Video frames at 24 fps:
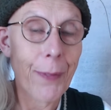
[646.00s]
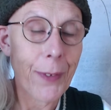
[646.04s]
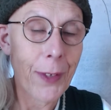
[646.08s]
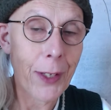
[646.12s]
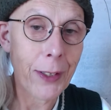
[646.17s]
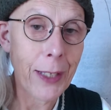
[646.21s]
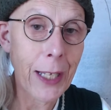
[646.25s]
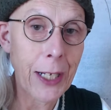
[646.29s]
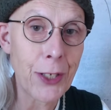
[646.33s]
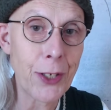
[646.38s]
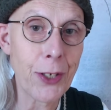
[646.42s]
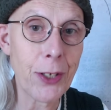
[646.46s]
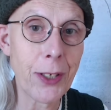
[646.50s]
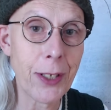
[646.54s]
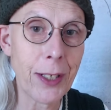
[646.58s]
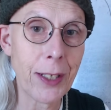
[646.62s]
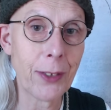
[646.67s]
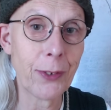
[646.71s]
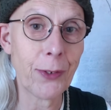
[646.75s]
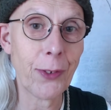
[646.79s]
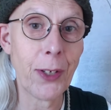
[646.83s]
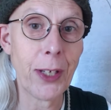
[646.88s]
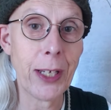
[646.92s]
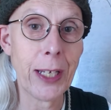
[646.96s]
the legend
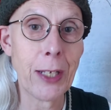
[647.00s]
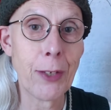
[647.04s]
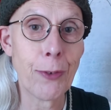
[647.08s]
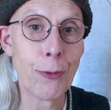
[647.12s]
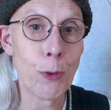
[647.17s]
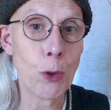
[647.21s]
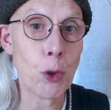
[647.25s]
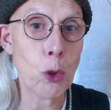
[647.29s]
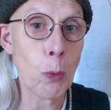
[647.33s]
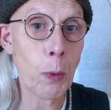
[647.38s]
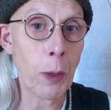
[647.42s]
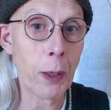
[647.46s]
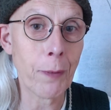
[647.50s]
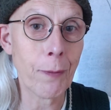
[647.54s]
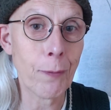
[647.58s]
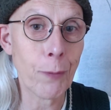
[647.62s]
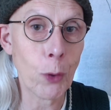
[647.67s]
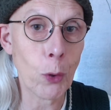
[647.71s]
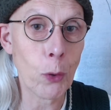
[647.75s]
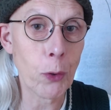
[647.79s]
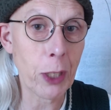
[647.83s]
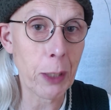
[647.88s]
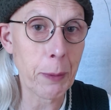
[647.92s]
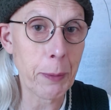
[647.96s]
is that he threw a
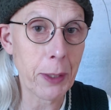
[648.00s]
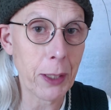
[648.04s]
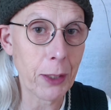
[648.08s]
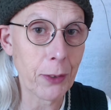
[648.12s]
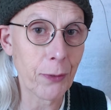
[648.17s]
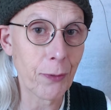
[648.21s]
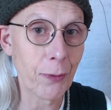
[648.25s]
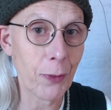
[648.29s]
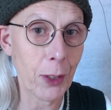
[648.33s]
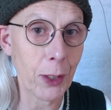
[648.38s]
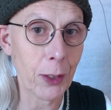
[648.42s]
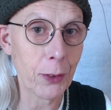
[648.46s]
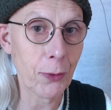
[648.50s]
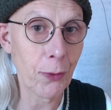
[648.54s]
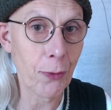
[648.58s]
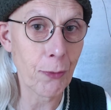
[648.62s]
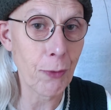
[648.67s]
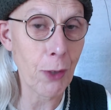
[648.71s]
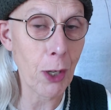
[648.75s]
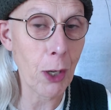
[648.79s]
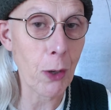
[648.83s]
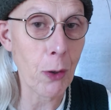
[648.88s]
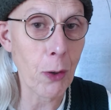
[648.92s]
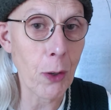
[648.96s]
140 with his first
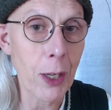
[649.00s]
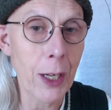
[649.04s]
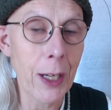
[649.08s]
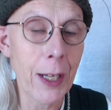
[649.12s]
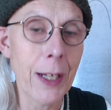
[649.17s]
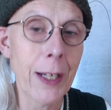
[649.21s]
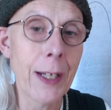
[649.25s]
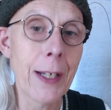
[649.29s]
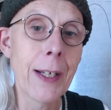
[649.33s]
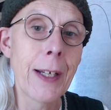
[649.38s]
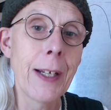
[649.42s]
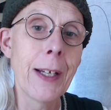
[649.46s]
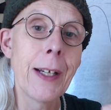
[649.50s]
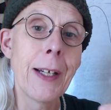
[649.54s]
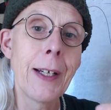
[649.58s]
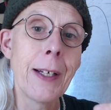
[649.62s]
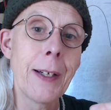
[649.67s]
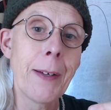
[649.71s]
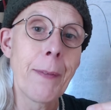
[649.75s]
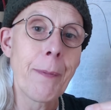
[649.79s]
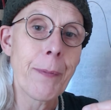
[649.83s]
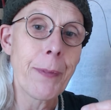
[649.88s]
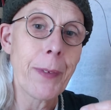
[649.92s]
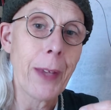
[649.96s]
throw,
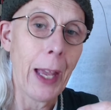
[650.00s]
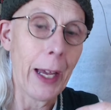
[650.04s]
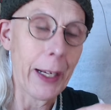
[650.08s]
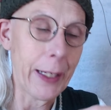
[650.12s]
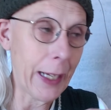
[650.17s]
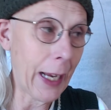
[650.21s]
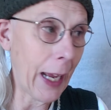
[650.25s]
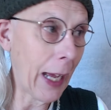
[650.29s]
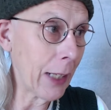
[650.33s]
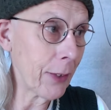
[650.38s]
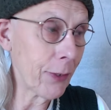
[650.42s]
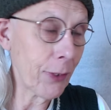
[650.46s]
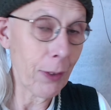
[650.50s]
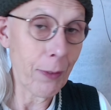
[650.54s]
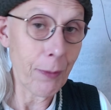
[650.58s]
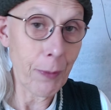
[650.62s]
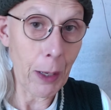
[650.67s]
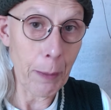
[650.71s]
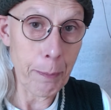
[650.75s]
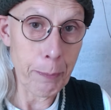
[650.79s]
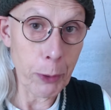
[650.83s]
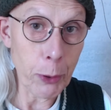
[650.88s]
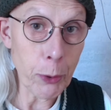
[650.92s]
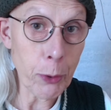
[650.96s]
and he has
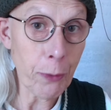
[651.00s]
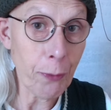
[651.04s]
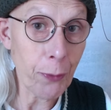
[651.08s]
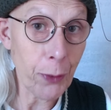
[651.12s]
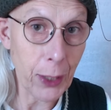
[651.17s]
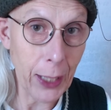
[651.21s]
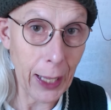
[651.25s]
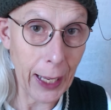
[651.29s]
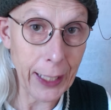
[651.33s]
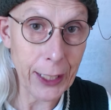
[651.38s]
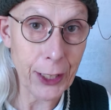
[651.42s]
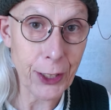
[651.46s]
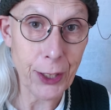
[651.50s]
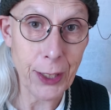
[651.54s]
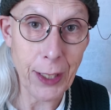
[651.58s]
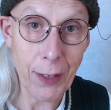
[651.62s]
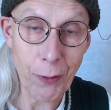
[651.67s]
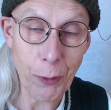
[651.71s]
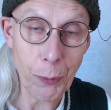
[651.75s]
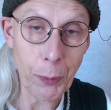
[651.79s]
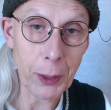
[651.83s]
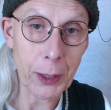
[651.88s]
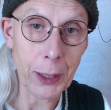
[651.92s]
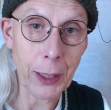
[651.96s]
a beautiful action,
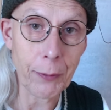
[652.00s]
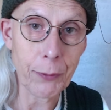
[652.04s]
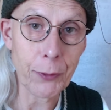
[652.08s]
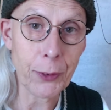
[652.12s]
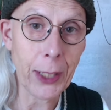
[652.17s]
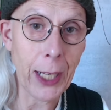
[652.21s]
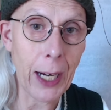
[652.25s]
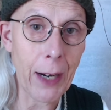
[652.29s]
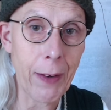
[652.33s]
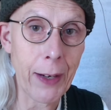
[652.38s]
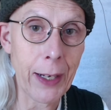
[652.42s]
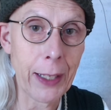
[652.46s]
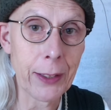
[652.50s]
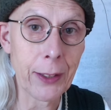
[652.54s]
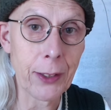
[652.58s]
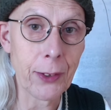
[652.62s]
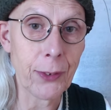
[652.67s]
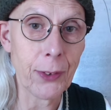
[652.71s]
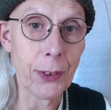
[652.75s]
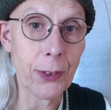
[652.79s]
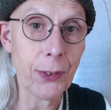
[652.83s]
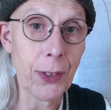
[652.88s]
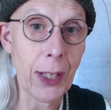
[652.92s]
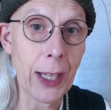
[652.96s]
everyone loves Gary
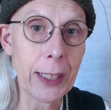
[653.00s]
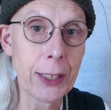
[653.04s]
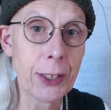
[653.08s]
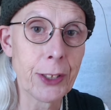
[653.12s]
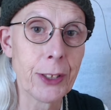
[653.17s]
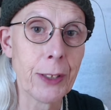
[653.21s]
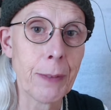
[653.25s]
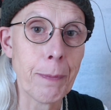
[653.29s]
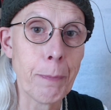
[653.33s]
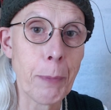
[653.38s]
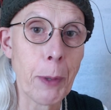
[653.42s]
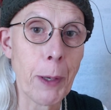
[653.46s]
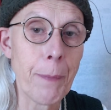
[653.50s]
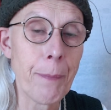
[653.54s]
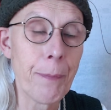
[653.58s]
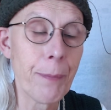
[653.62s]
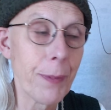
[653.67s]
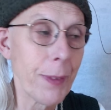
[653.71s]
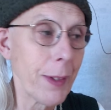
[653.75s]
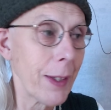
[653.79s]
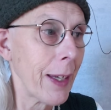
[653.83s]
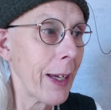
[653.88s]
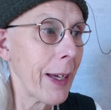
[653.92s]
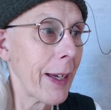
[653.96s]
Anderson's action,
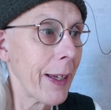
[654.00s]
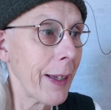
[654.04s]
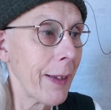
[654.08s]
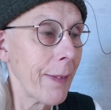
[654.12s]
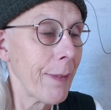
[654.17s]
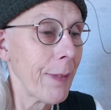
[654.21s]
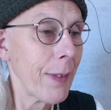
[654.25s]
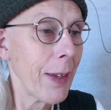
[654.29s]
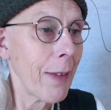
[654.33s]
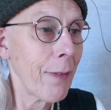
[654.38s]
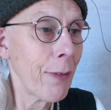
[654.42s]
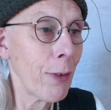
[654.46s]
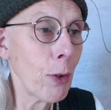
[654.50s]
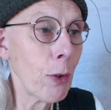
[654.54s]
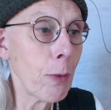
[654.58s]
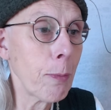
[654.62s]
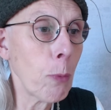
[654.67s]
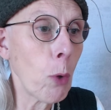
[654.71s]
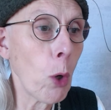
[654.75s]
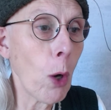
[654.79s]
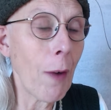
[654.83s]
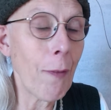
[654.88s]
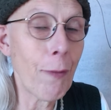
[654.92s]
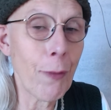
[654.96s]
but if you're
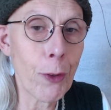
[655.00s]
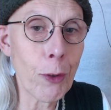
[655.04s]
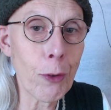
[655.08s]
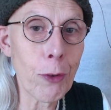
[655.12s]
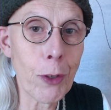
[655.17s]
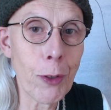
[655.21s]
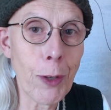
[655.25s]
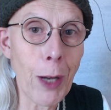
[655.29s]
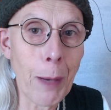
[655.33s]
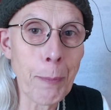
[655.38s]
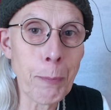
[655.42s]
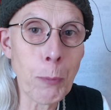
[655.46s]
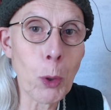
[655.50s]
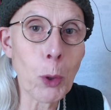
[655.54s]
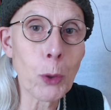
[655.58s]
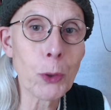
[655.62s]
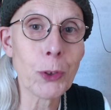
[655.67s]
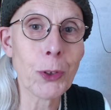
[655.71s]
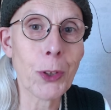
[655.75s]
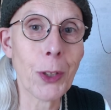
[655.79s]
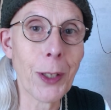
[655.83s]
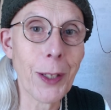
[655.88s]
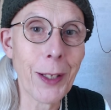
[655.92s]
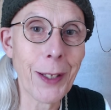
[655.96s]
a
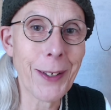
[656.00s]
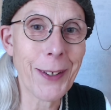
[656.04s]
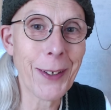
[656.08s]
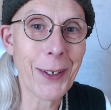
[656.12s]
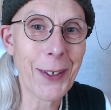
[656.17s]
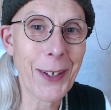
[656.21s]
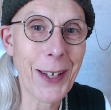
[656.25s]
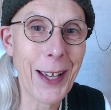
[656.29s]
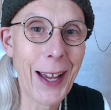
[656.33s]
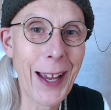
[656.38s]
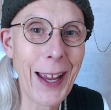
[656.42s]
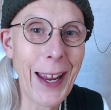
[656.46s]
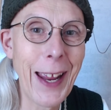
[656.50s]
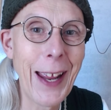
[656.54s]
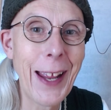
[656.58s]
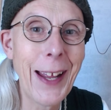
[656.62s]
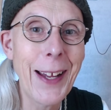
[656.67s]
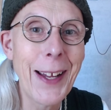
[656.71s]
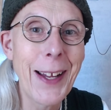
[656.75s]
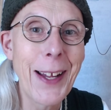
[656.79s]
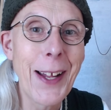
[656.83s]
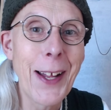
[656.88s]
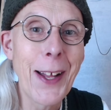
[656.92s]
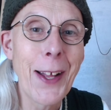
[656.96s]
mortal, okay,
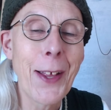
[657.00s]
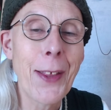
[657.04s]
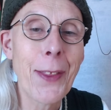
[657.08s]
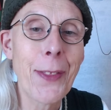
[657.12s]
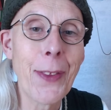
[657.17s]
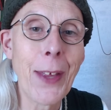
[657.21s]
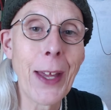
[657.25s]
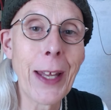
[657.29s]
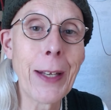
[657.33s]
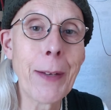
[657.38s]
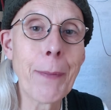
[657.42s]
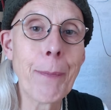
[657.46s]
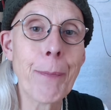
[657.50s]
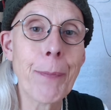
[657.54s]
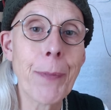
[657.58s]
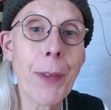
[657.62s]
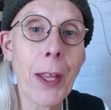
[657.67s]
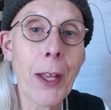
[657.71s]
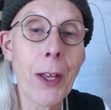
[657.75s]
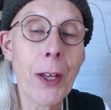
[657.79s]
then